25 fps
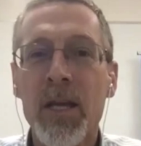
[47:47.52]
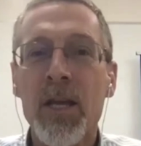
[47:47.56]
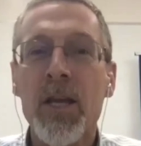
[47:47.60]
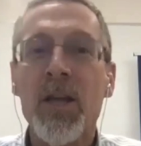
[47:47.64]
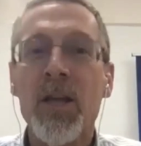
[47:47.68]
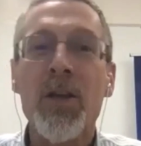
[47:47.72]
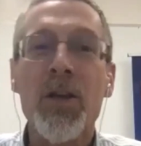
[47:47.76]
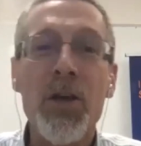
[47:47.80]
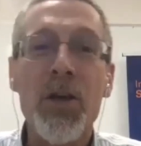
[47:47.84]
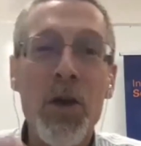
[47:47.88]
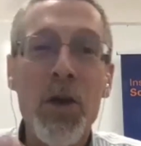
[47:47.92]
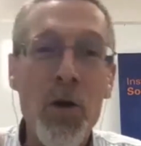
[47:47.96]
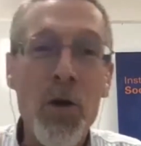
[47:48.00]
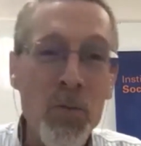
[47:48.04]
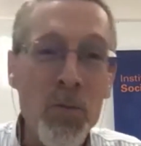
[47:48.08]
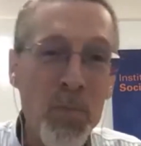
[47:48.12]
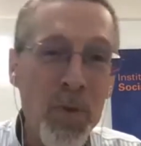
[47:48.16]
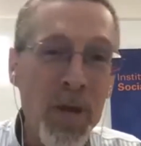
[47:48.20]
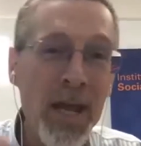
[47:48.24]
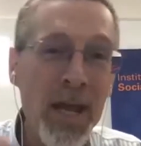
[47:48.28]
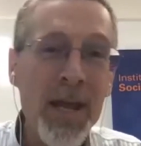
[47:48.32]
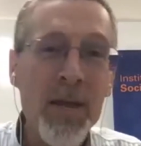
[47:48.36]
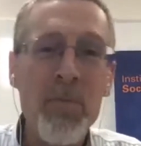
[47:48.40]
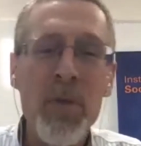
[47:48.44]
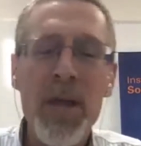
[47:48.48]
You don't
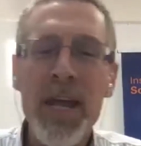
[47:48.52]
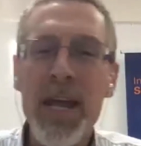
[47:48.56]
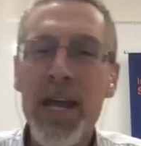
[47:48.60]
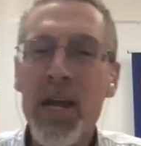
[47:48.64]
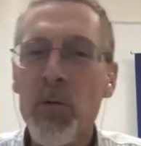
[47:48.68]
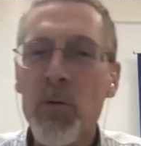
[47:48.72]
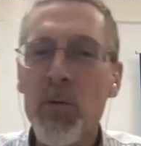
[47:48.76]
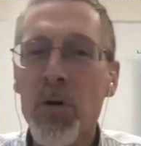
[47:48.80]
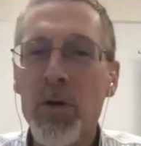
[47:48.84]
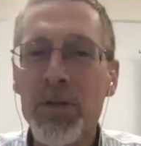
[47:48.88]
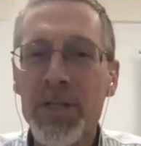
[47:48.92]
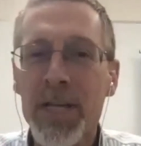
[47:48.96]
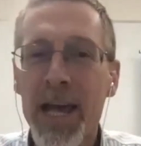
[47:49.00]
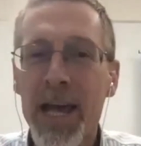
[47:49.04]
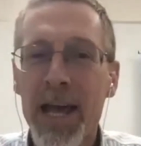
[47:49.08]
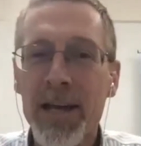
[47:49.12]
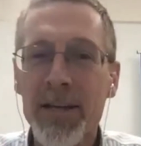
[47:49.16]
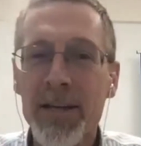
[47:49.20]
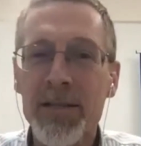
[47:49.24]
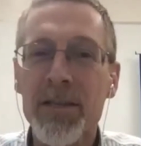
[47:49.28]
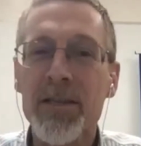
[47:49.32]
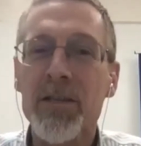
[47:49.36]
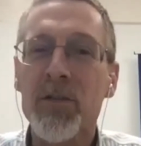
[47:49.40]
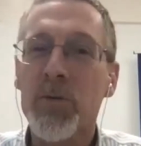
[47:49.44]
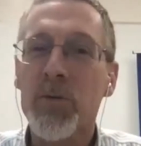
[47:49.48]
pay payroll
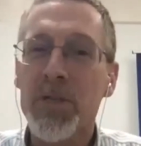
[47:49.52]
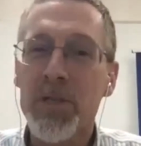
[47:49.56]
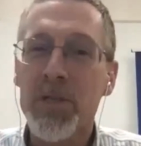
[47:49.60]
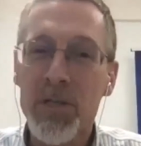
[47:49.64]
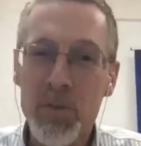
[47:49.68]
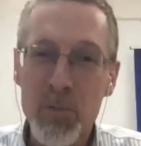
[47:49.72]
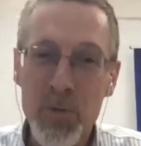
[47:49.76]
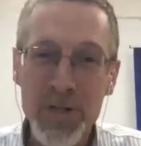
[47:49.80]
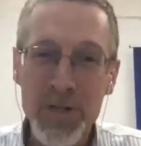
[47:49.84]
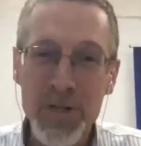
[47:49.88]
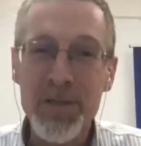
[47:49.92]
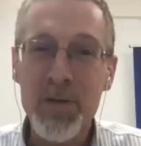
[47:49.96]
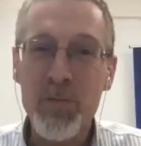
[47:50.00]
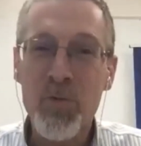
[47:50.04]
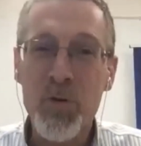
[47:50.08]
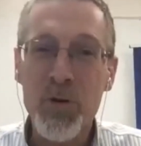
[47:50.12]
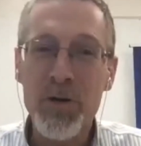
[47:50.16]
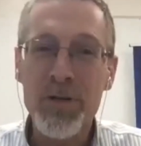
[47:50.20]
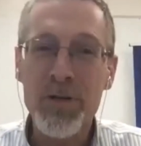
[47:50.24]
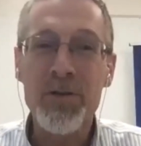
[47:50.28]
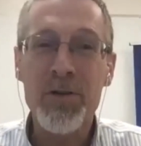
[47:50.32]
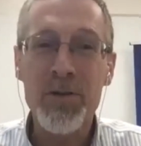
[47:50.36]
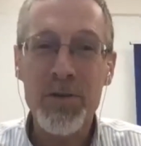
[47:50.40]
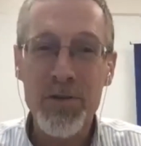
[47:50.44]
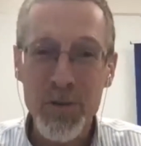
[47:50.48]
taxes, which is what
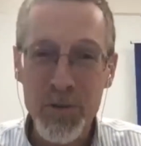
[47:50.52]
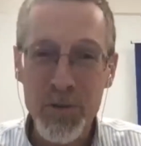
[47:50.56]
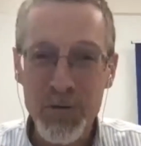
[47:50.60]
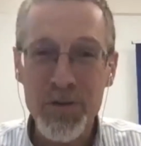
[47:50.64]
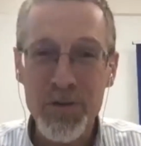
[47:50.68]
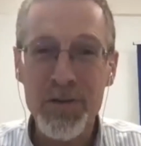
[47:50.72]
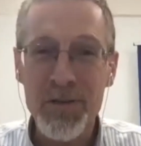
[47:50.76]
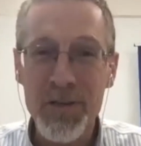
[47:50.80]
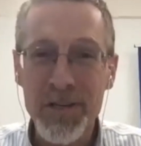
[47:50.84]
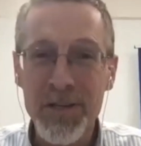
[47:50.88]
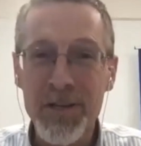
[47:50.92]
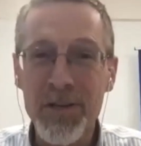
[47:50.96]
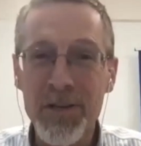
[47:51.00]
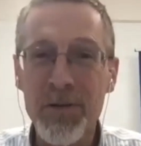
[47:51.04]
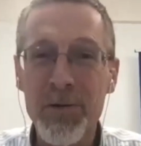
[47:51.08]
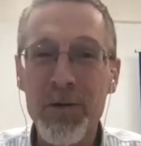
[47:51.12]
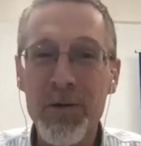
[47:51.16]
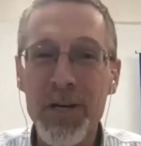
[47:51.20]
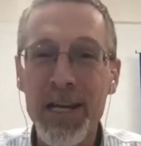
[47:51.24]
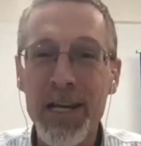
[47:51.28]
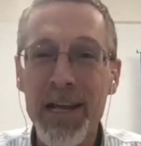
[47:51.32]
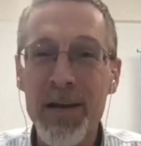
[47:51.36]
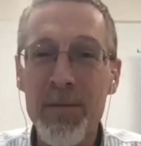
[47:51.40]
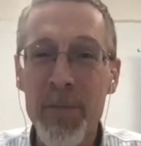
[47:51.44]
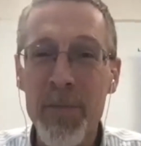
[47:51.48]
supports our Social
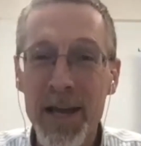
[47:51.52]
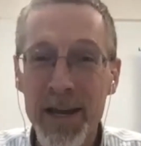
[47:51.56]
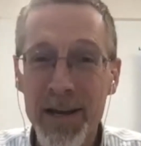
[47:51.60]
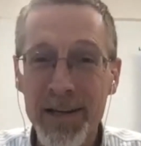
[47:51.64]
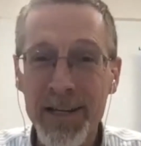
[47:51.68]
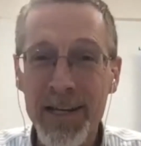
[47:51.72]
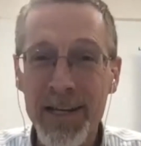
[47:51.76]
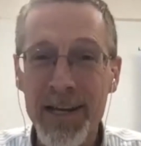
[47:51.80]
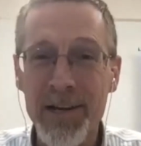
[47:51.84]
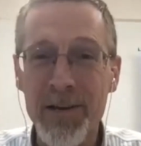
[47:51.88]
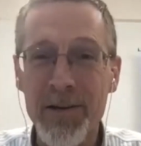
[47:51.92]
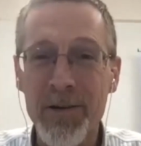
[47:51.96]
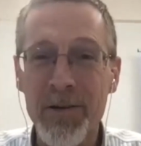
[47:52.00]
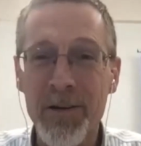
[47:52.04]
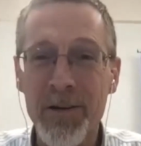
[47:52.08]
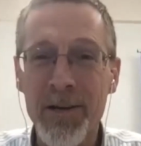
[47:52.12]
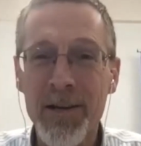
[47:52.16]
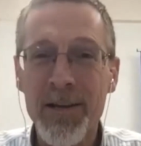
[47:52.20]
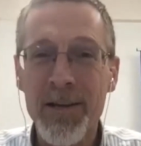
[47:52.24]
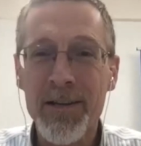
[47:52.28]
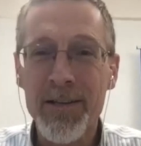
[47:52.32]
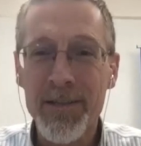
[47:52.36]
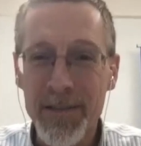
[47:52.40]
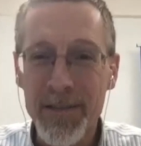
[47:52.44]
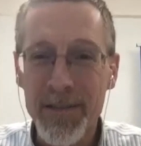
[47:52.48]
Security and Medicare
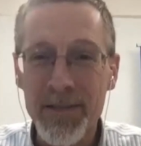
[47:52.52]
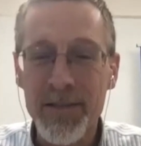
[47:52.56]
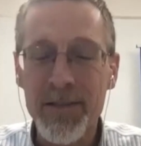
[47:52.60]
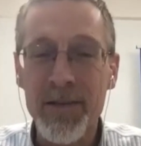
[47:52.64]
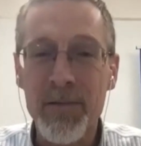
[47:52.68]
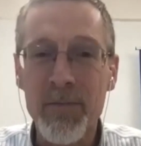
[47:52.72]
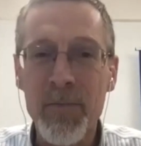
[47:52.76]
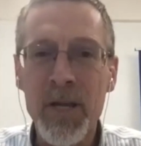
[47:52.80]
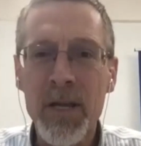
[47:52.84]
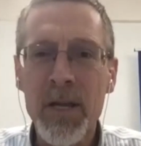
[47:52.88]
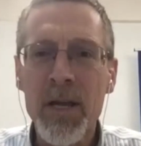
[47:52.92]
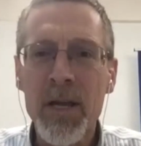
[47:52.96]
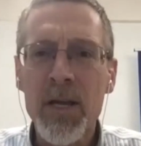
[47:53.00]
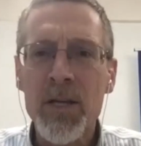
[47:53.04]
system.